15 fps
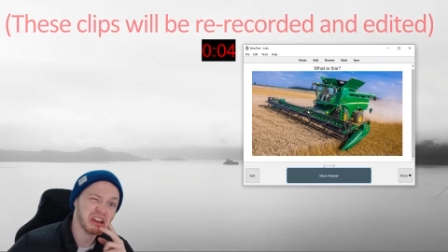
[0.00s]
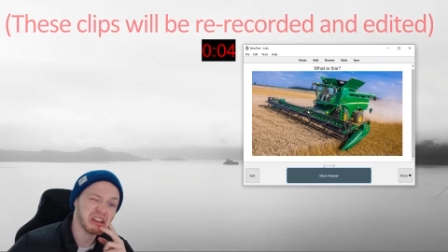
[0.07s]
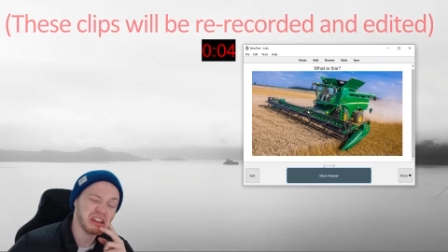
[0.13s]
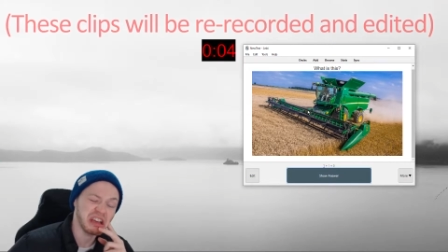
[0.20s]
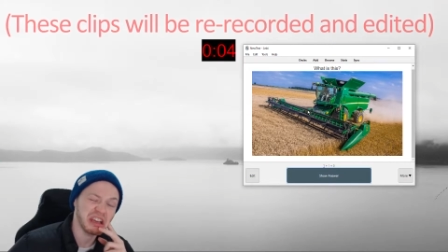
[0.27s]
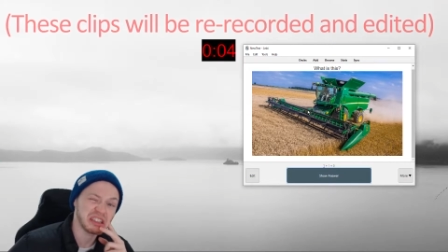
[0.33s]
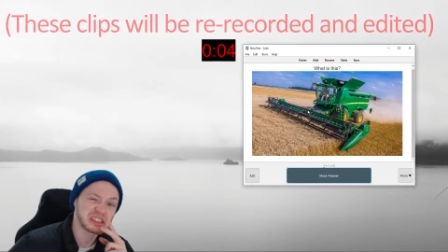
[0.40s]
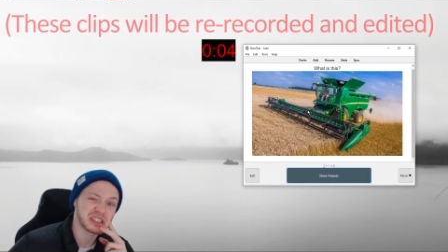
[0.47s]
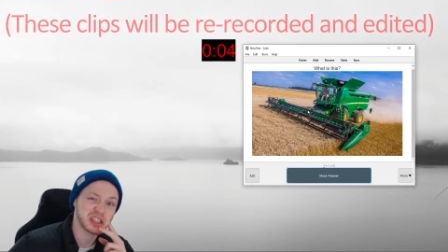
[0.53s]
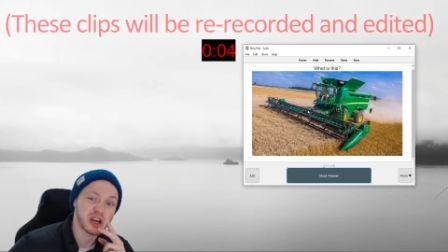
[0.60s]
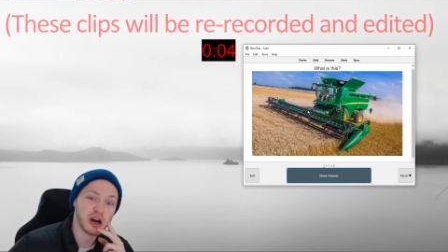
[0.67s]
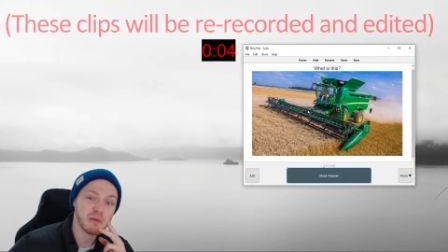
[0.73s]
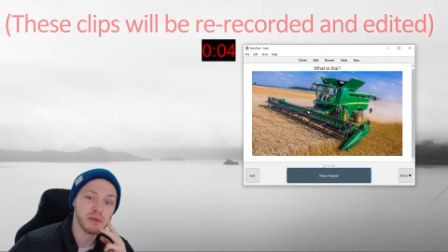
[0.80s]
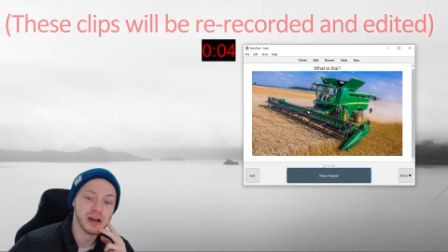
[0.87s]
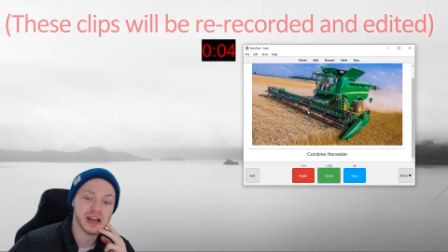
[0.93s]
It's a
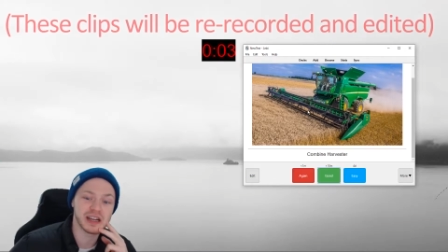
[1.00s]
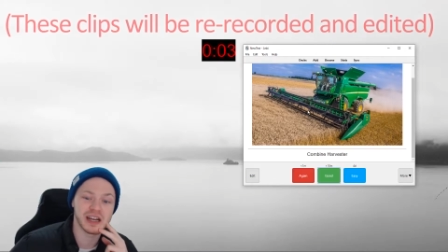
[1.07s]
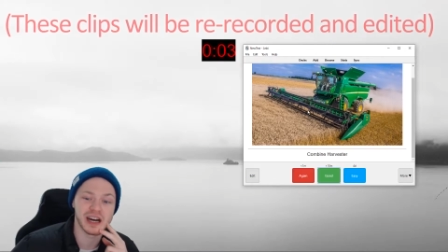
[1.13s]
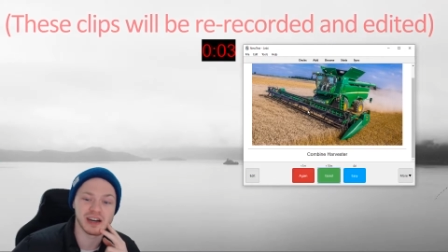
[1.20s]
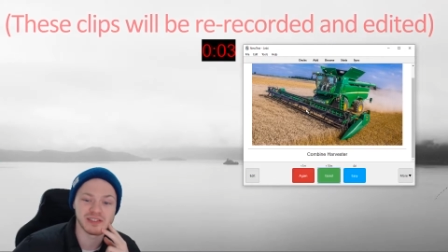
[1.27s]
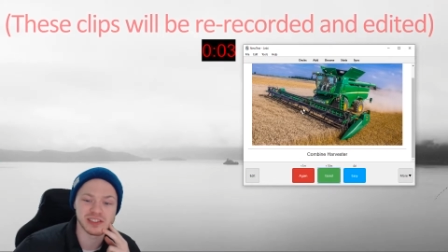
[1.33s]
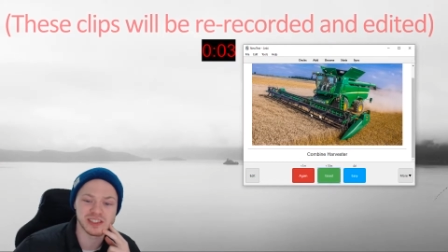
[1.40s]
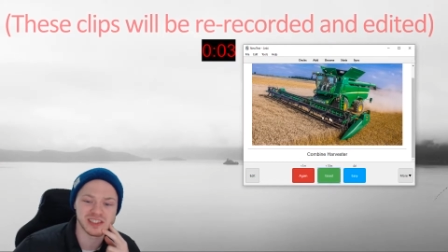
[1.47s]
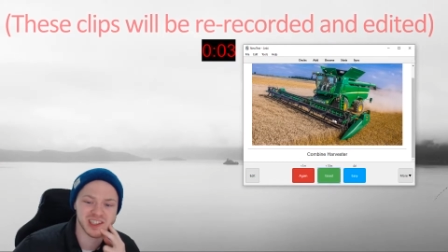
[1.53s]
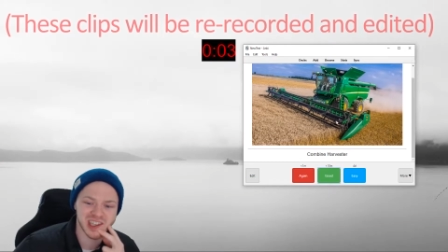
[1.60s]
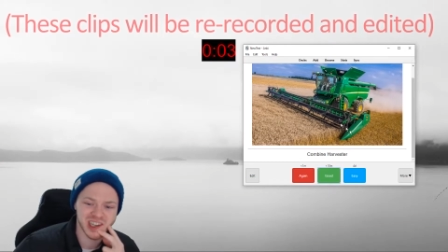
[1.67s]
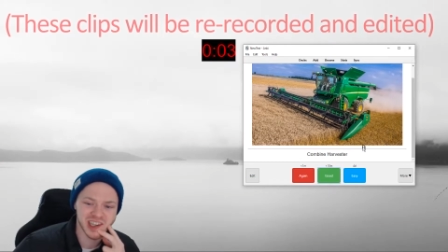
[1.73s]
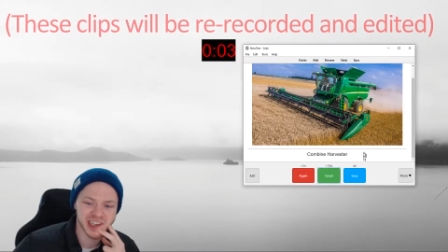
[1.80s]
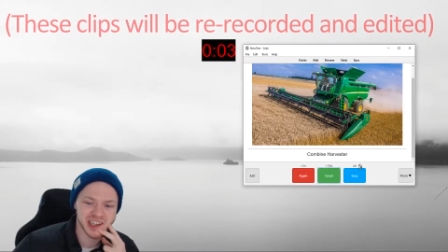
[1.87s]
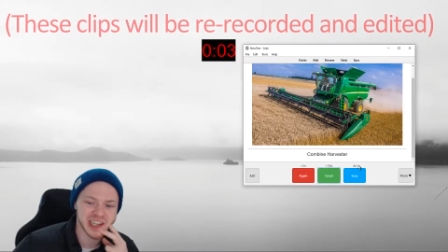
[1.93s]
combine
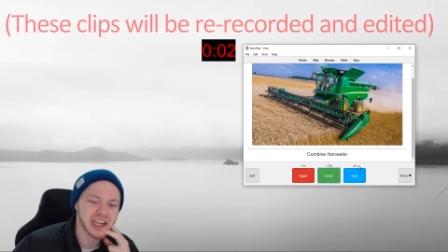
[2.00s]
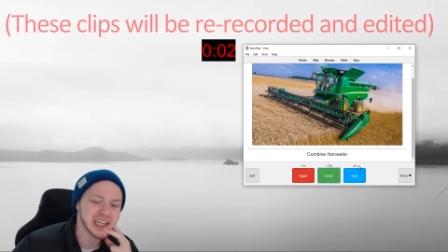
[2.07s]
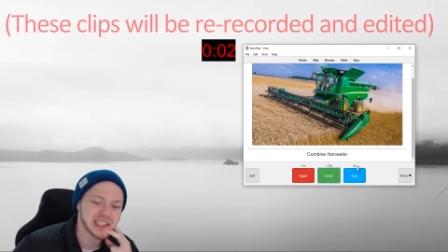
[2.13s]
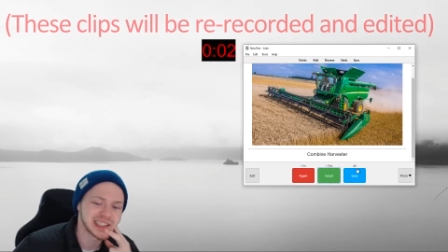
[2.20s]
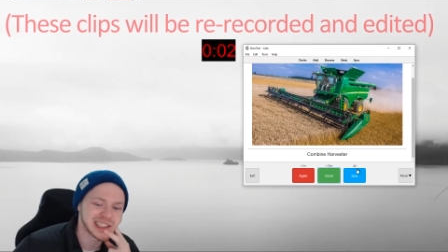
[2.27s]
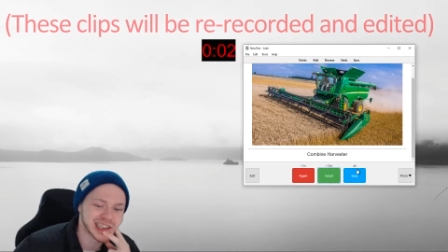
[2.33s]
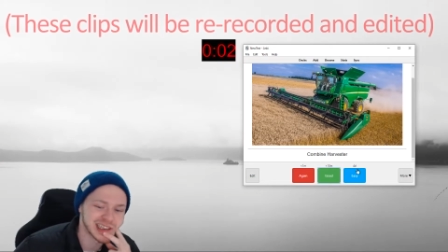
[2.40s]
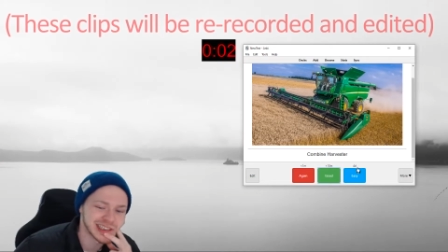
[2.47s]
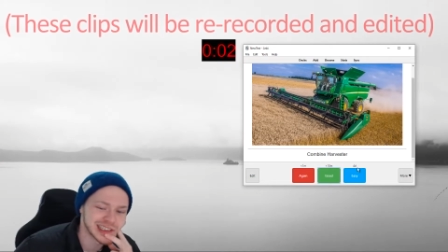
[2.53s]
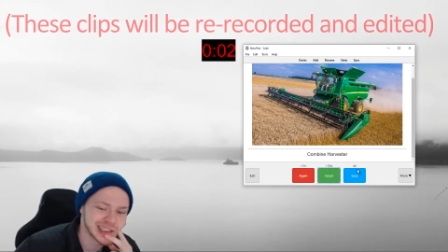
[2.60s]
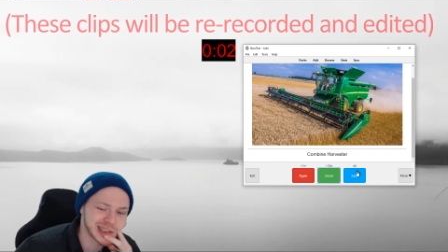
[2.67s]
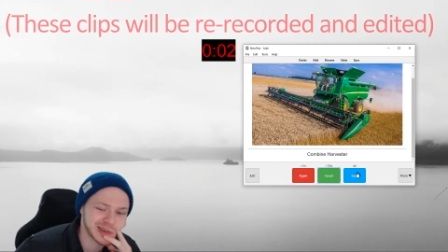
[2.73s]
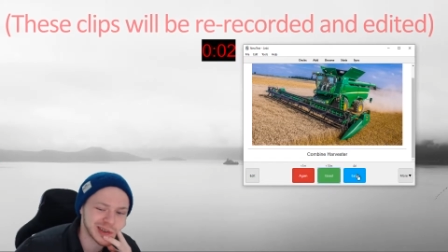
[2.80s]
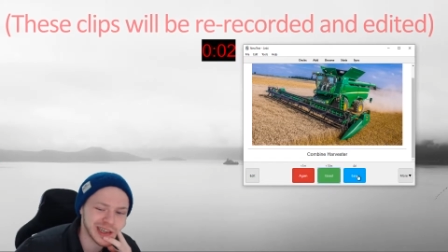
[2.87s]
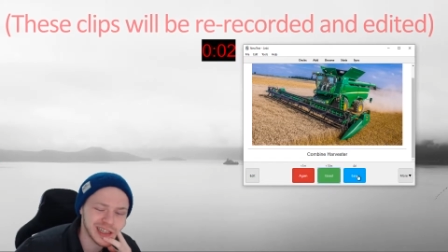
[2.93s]
harvester. Yes, I was
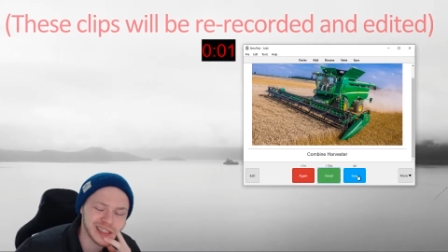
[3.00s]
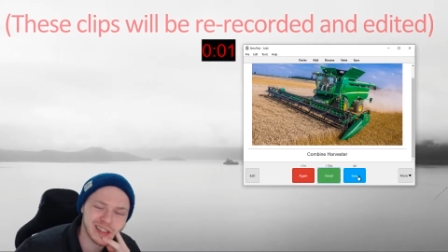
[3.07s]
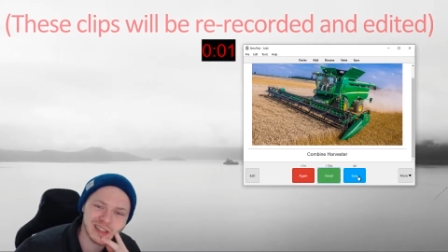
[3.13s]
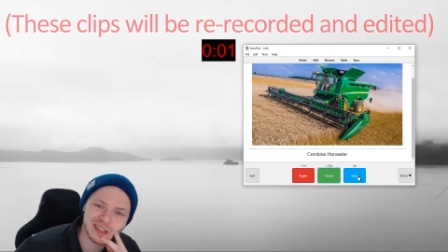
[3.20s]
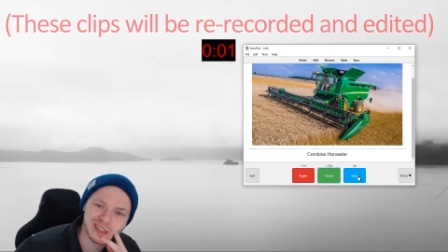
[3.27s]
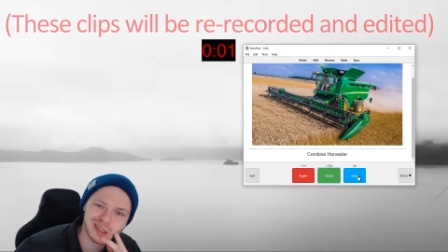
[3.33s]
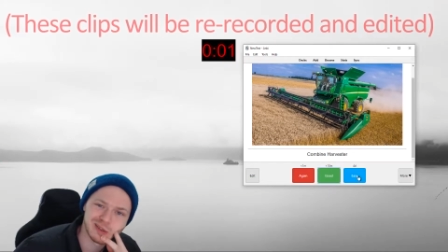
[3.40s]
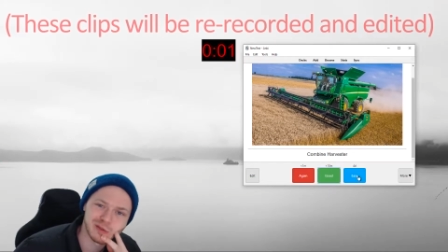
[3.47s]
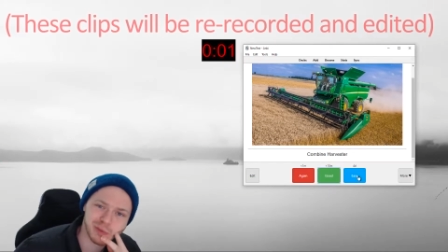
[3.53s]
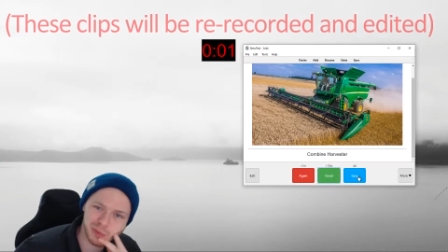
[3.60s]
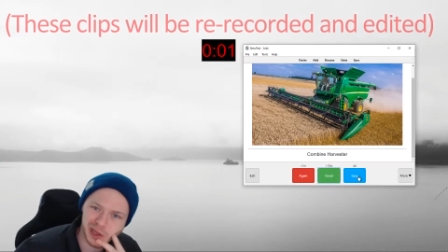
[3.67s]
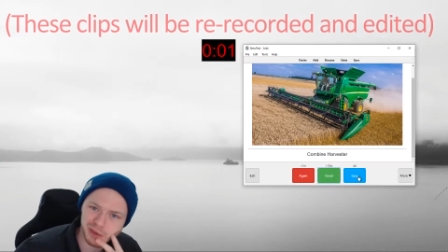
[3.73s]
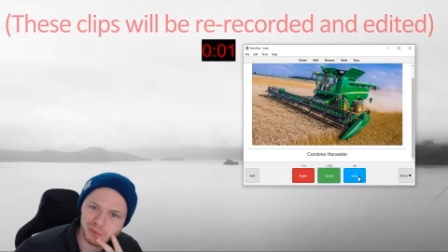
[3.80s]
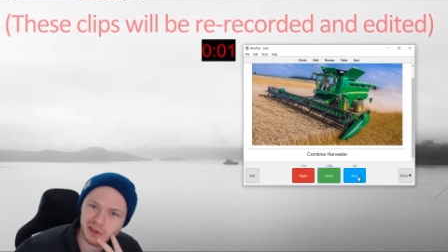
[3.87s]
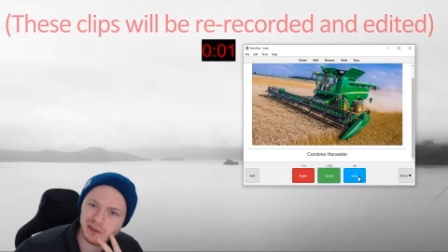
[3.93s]
correct.
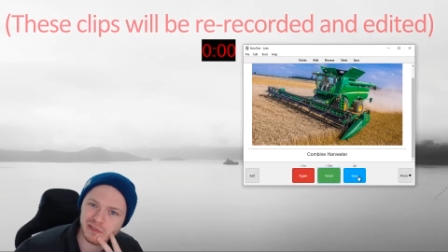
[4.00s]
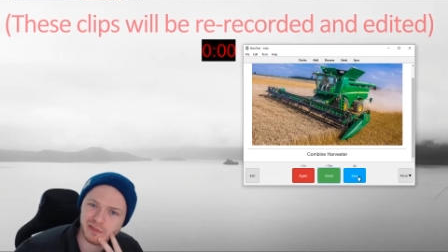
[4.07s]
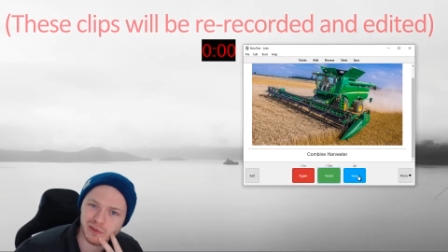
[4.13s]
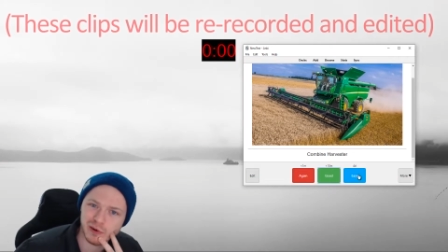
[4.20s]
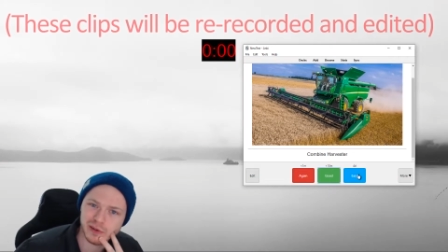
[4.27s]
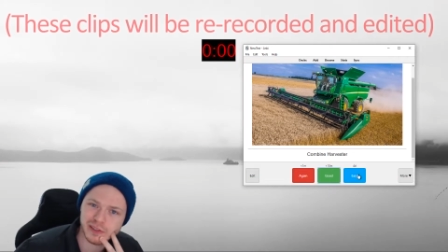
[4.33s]
Remind me in 4